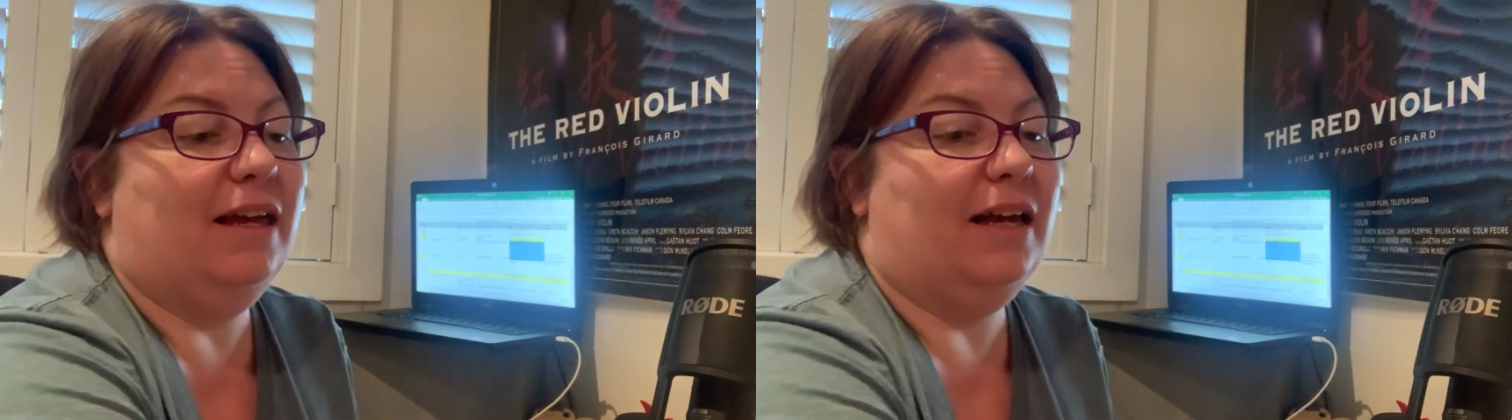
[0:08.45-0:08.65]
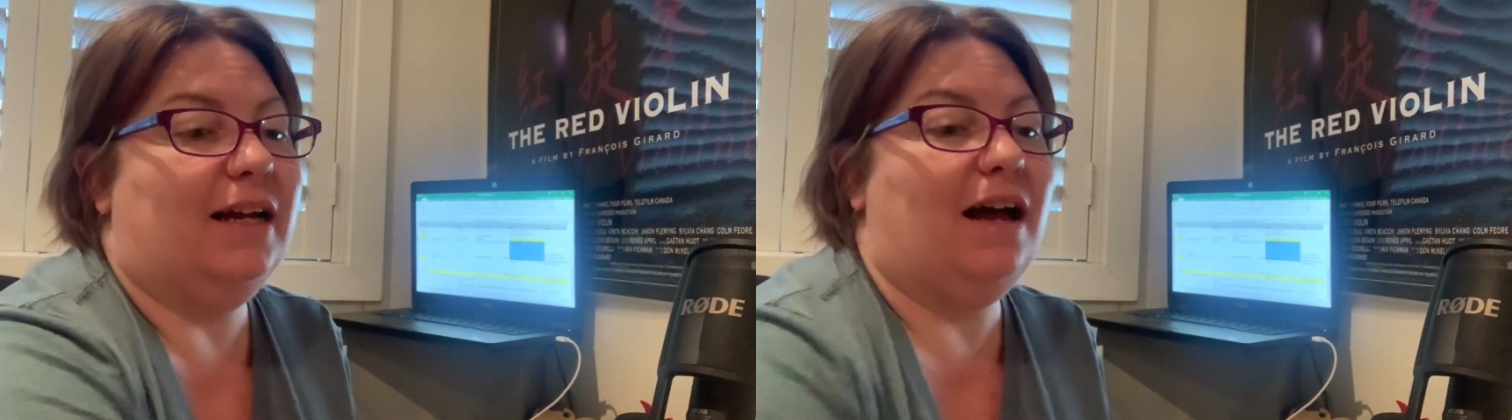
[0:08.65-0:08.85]

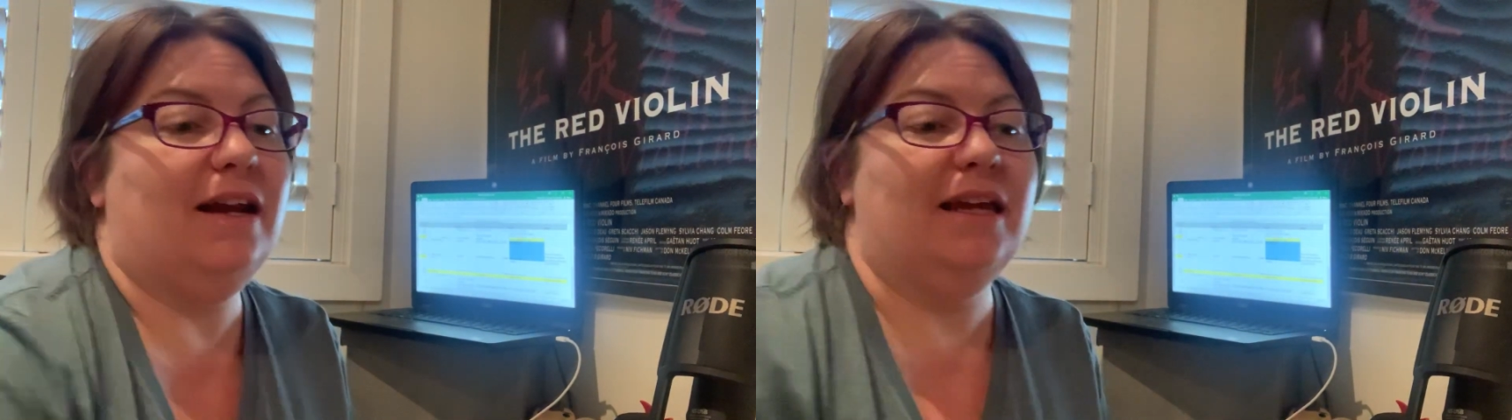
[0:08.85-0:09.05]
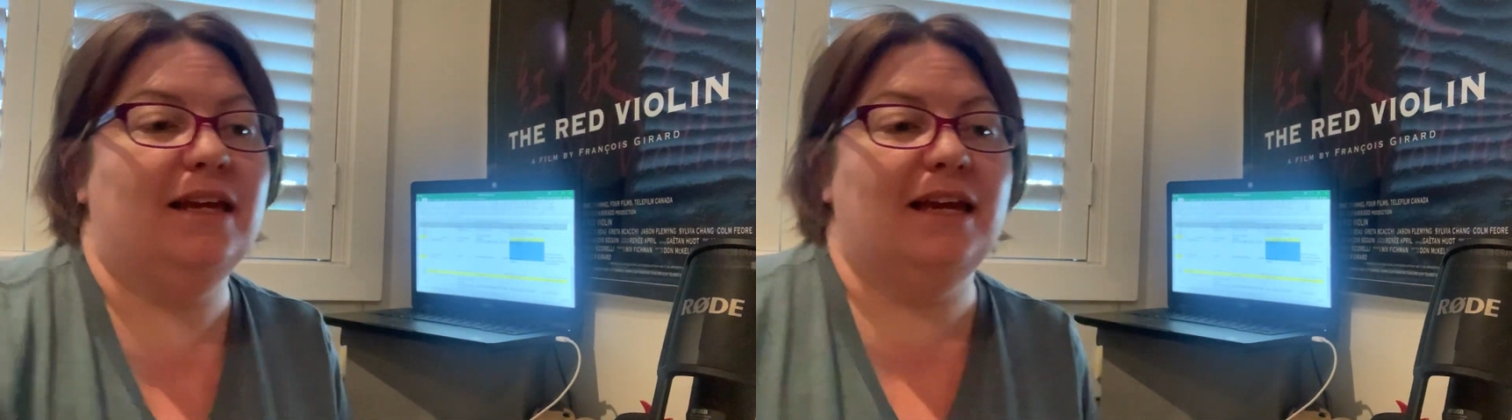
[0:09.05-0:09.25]

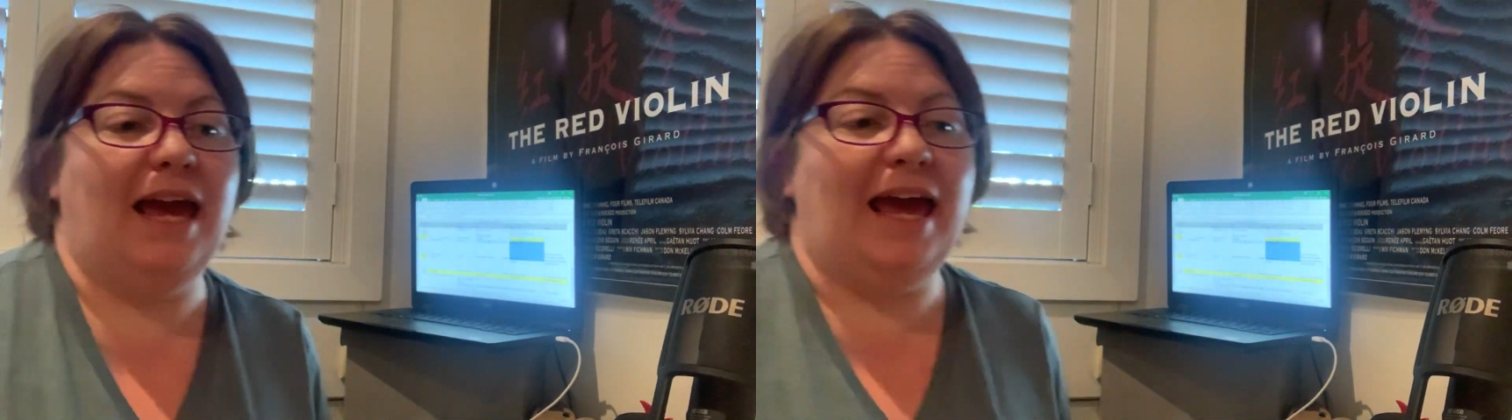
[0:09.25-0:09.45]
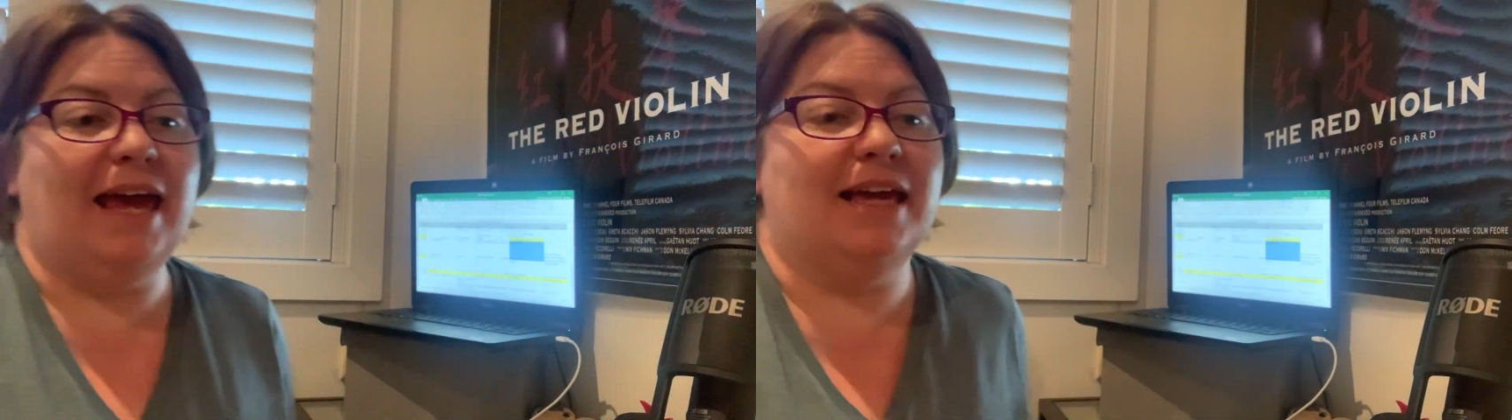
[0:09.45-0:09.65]
cutting
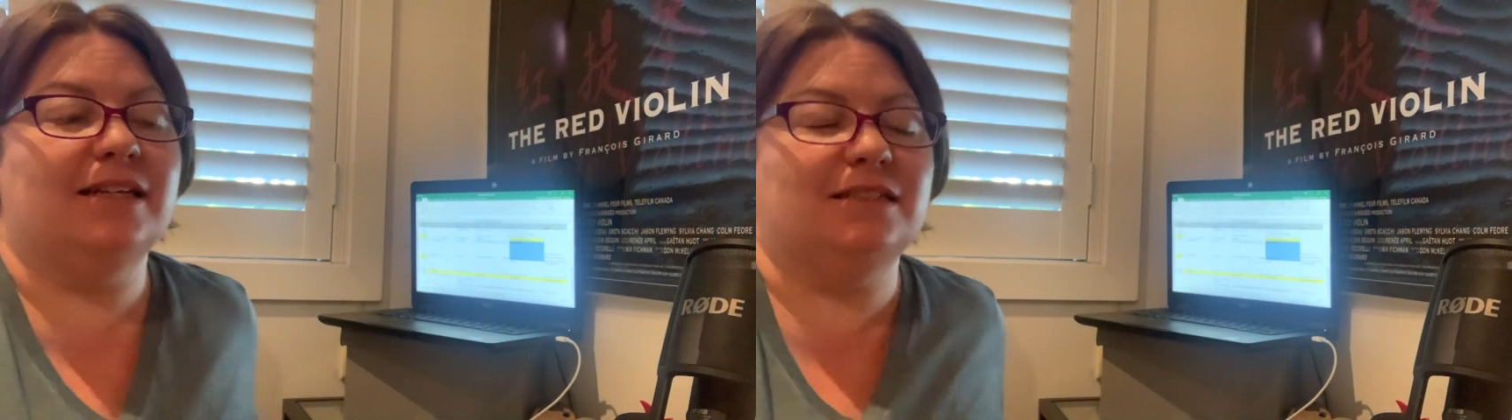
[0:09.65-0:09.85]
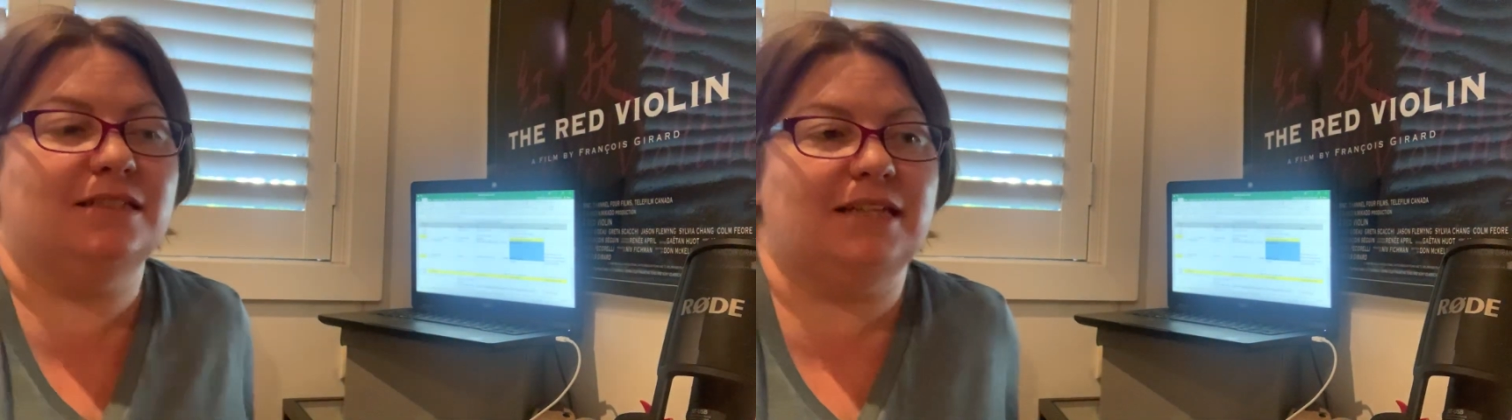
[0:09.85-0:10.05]

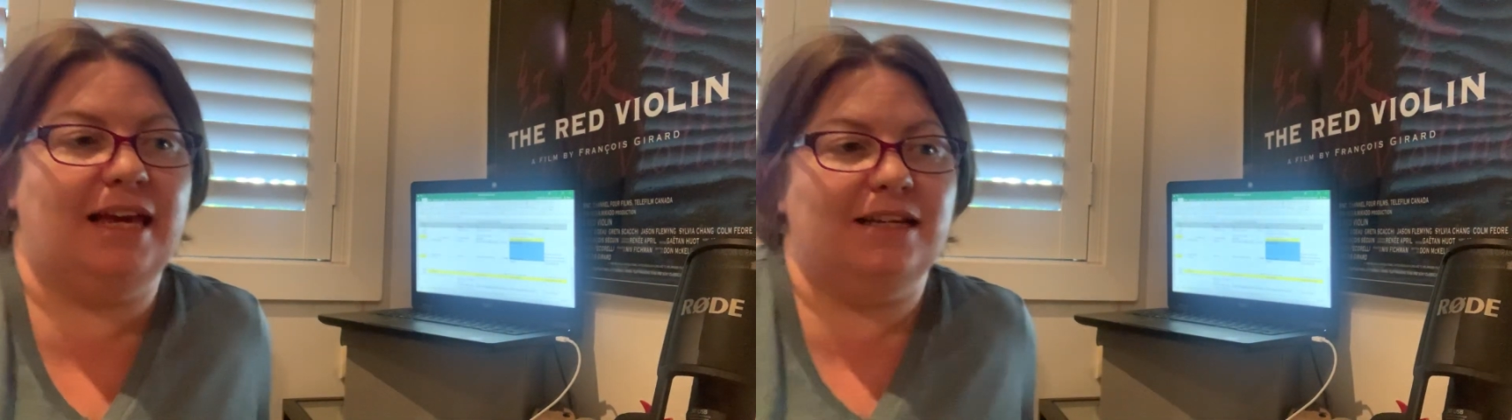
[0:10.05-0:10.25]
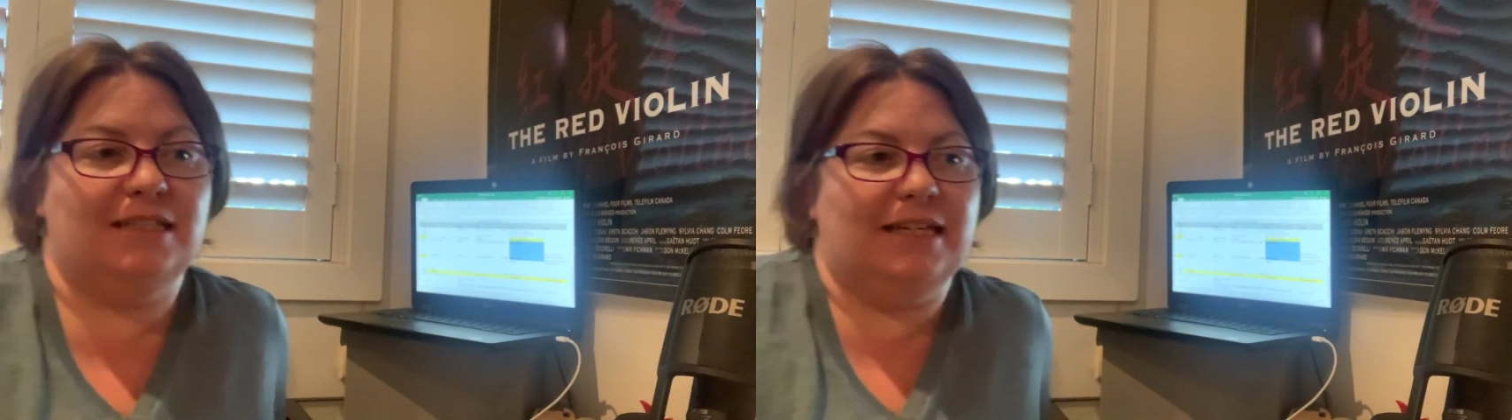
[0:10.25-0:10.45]
and
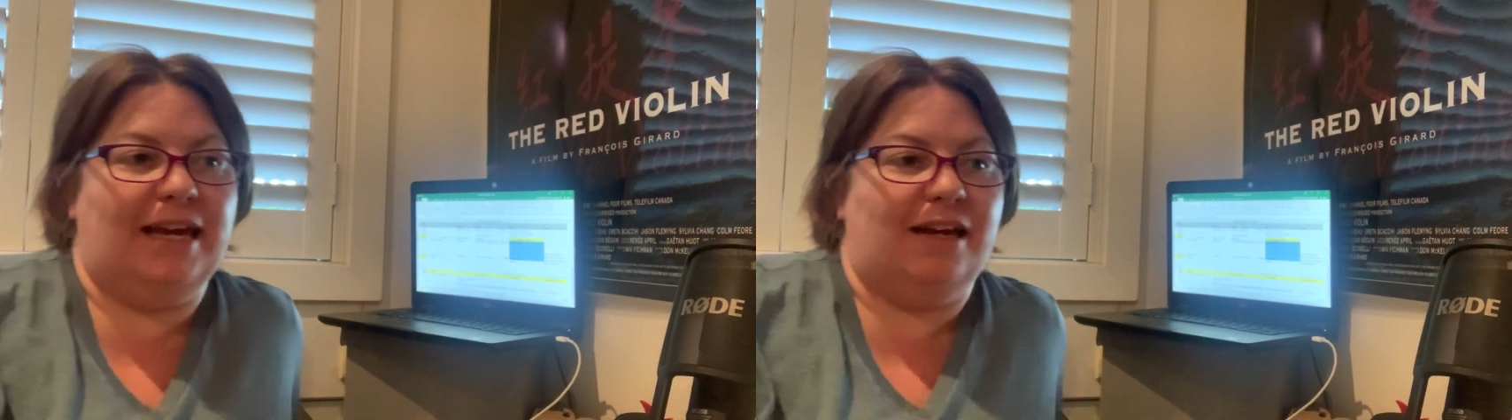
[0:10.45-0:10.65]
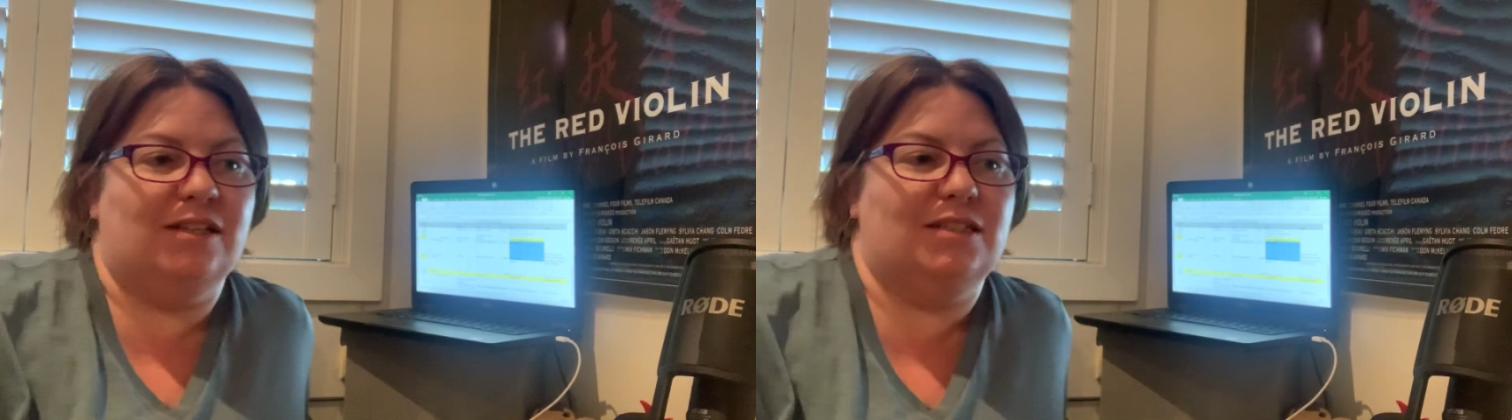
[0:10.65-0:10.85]
editing
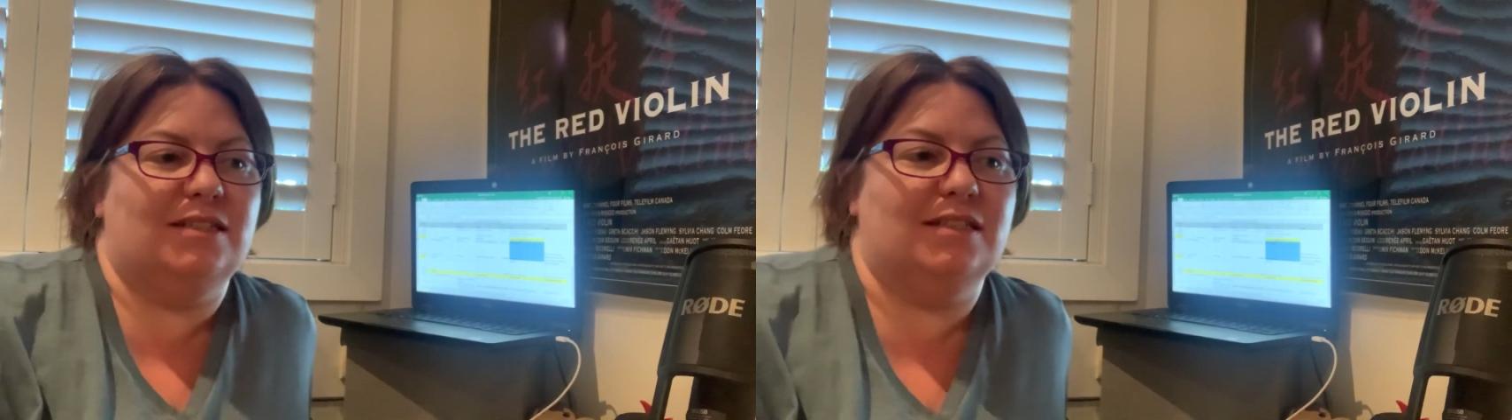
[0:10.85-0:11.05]
out